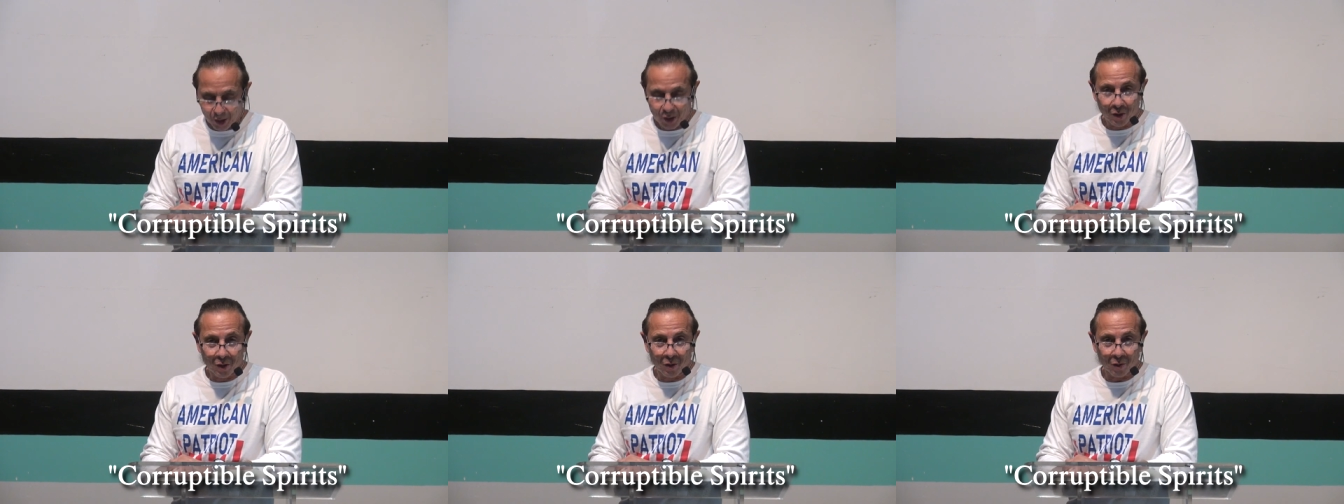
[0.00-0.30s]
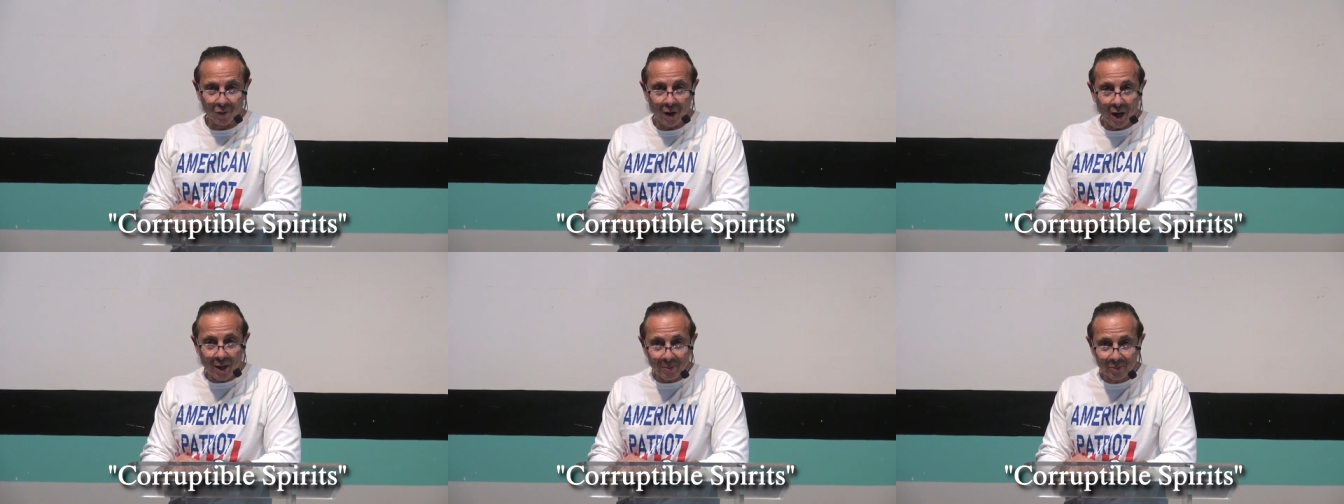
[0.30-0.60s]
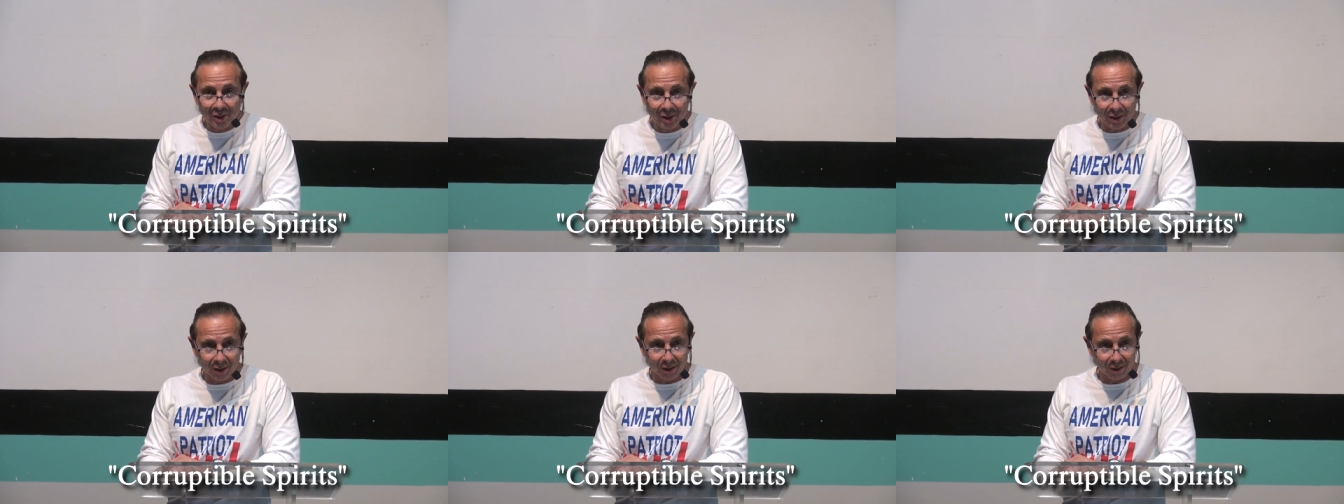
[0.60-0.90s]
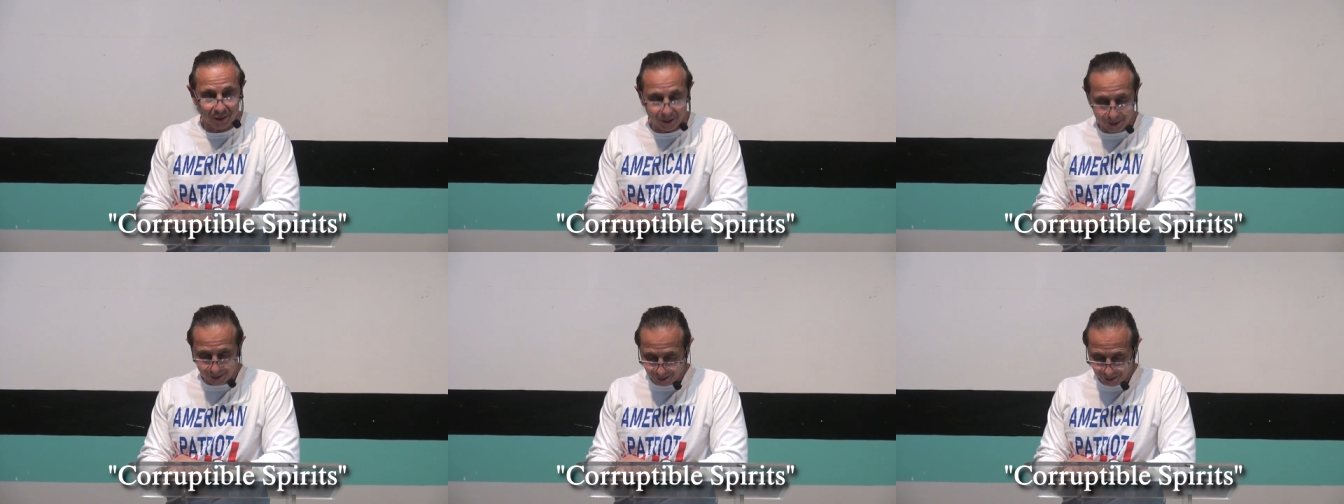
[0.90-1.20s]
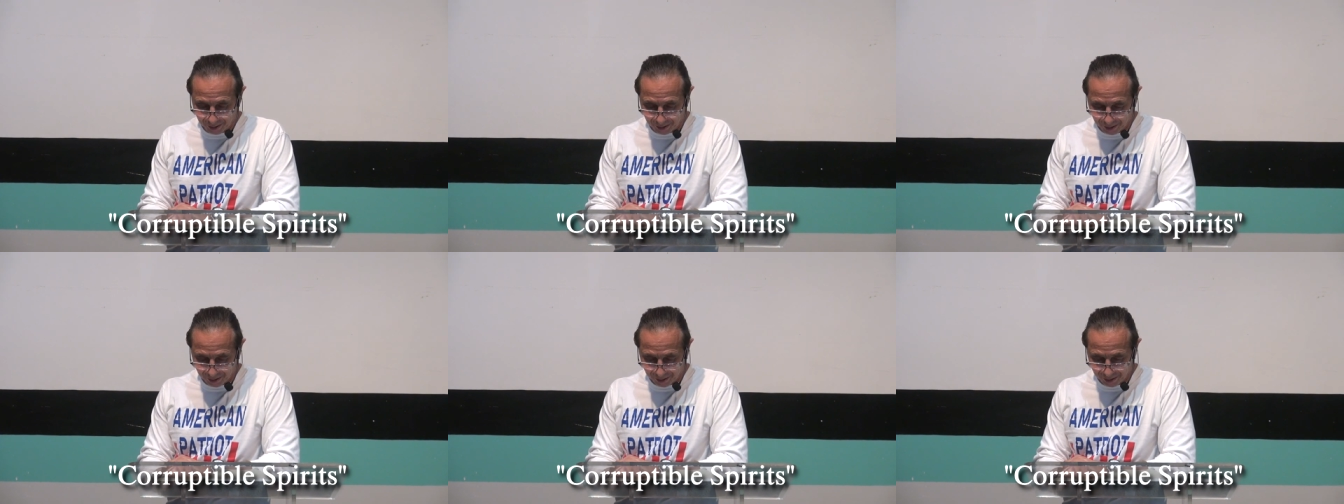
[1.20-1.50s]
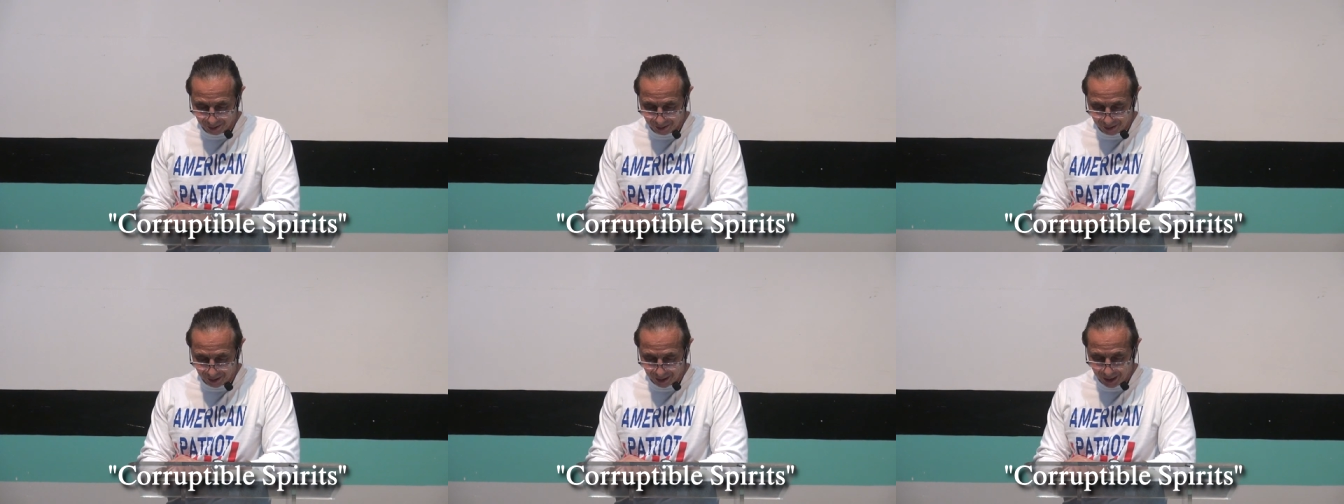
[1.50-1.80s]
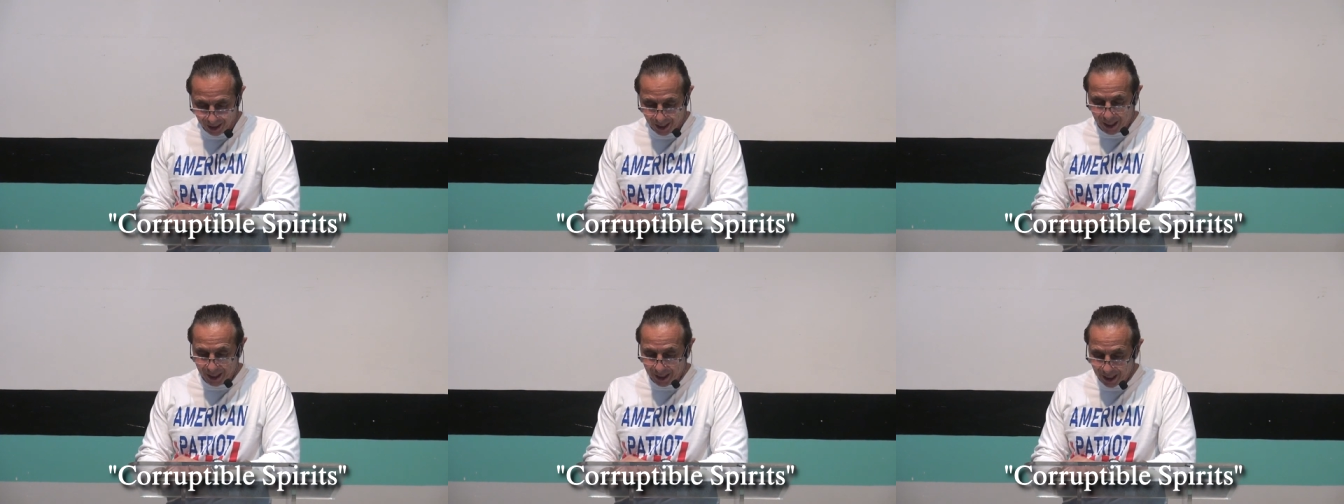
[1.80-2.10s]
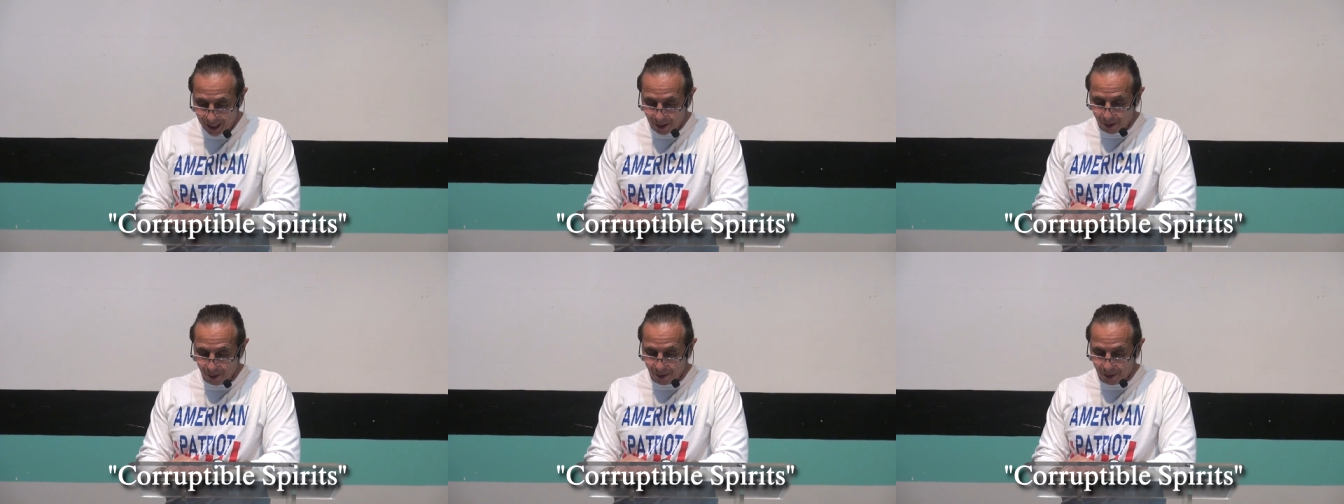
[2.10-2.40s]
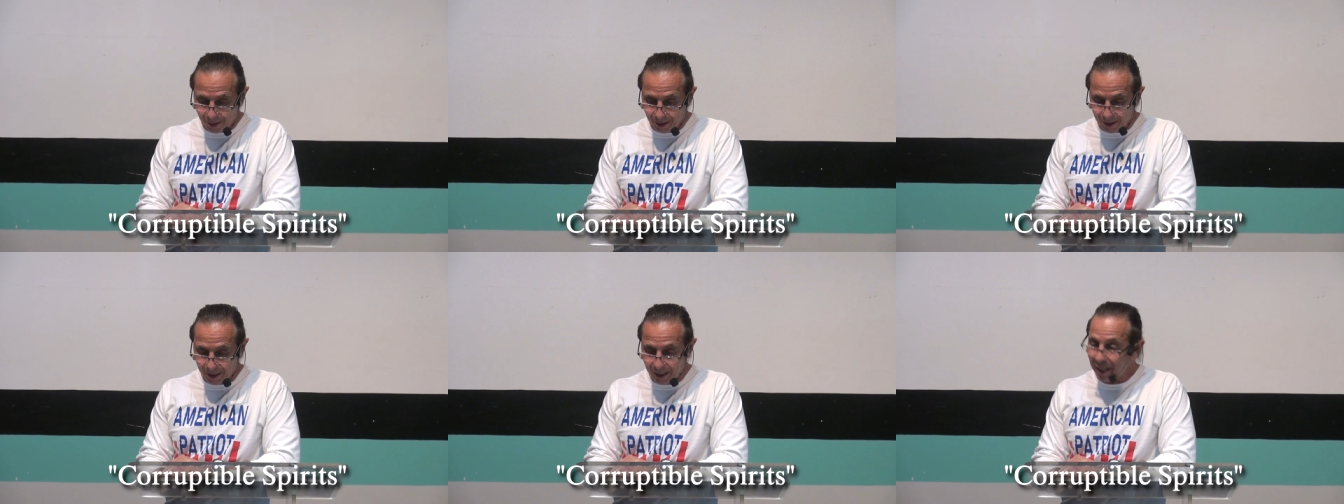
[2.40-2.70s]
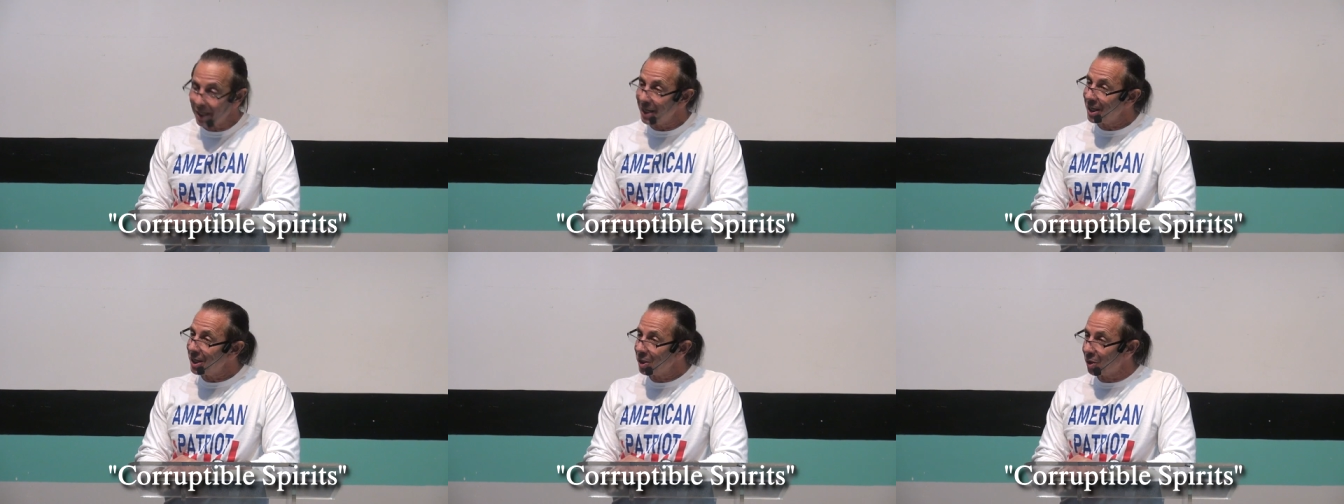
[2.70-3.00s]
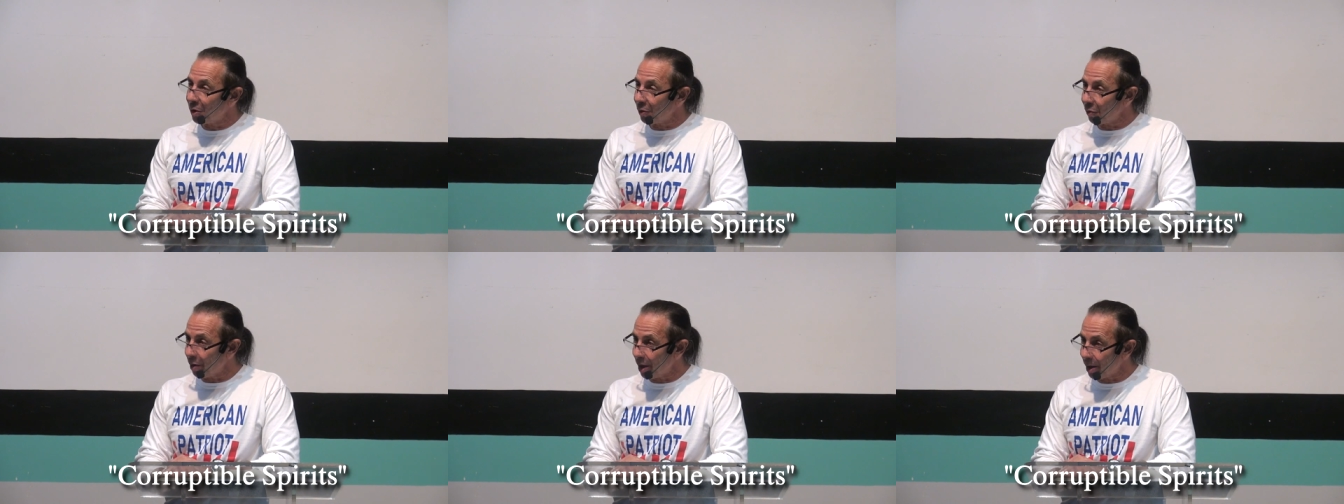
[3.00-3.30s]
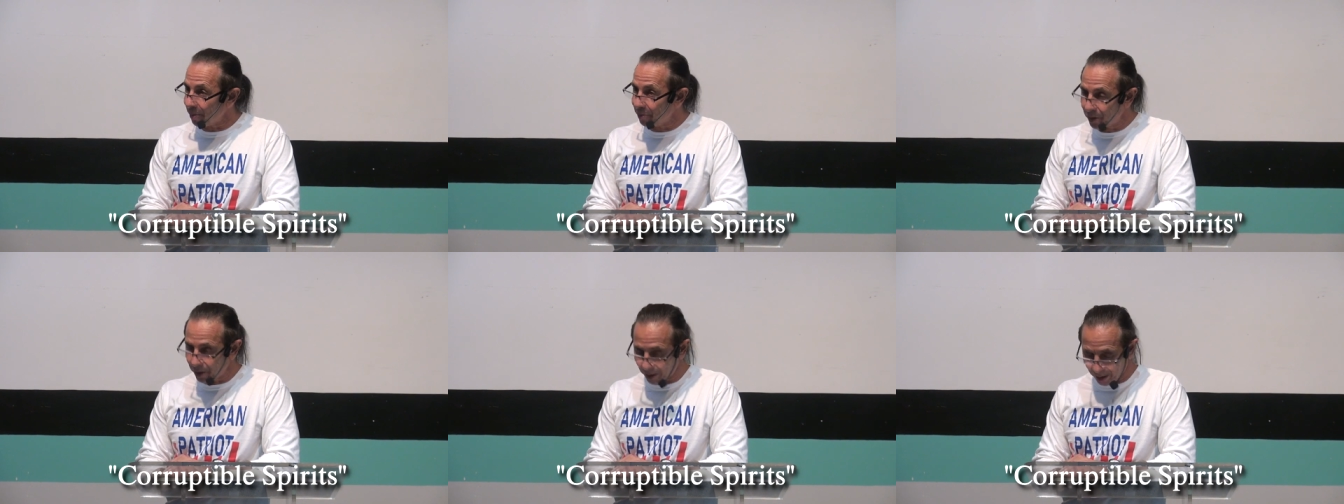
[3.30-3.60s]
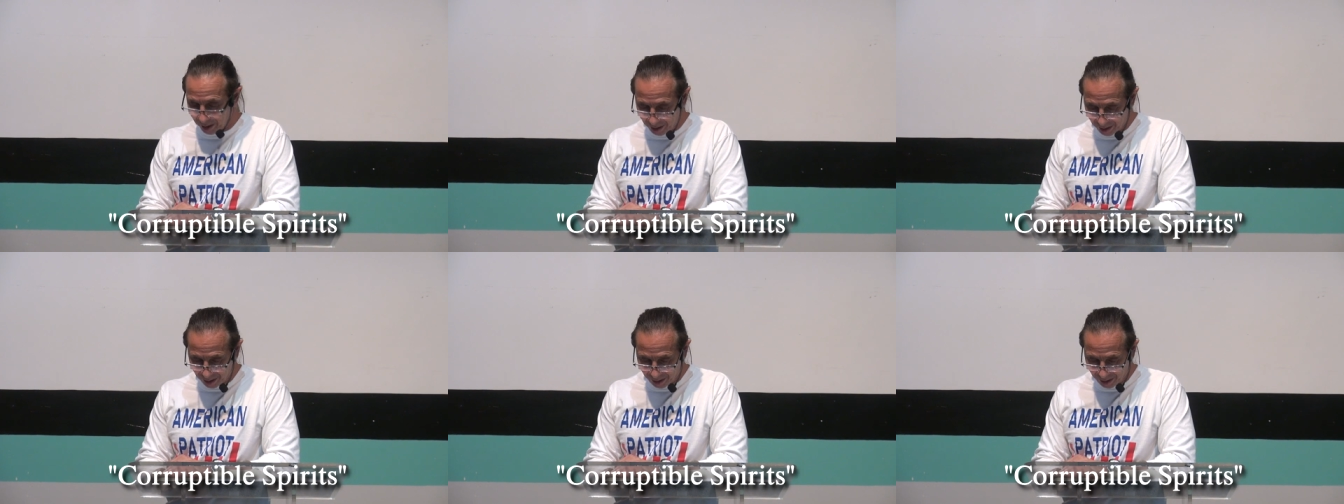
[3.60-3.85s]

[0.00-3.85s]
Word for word: Corruption inherit incorruption.